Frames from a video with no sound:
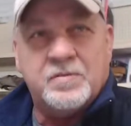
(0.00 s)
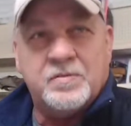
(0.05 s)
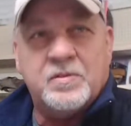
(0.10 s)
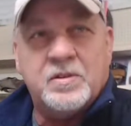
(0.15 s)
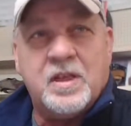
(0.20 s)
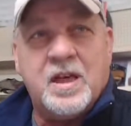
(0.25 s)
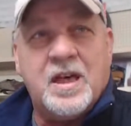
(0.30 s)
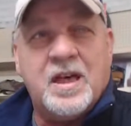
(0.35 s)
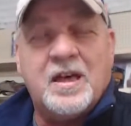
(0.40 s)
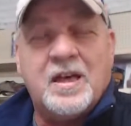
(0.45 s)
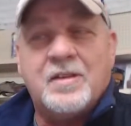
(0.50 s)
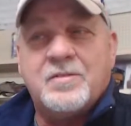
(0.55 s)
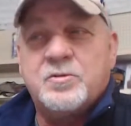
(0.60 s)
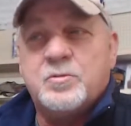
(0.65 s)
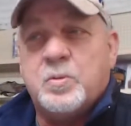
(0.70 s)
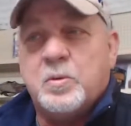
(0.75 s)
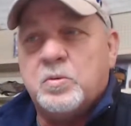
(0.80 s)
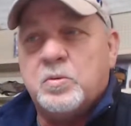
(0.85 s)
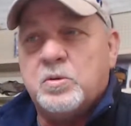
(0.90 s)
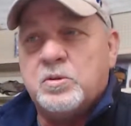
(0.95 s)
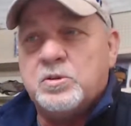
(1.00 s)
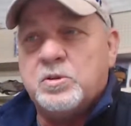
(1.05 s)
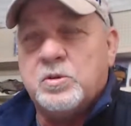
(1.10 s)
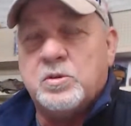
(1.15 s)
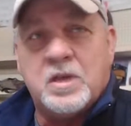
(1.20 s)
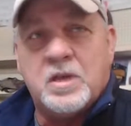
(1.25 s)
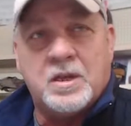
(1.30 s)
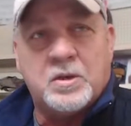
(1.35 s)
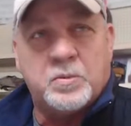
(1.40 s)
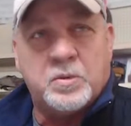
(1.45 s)
of lives, but we'll do a
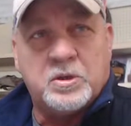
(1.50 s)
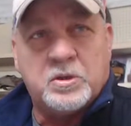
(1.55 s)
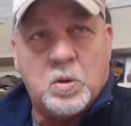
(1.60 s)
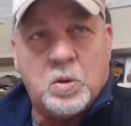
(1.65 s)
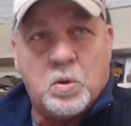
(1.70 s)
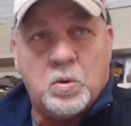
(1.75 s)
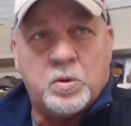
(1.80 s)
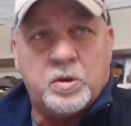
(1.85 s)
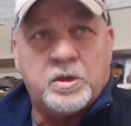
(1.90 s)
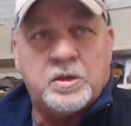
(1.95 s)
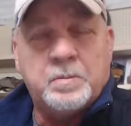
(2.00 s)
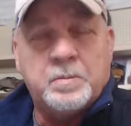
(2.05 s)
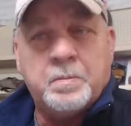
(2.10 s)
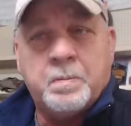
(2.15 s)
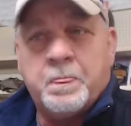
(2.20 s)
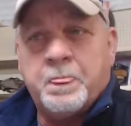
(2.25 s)
lot of recording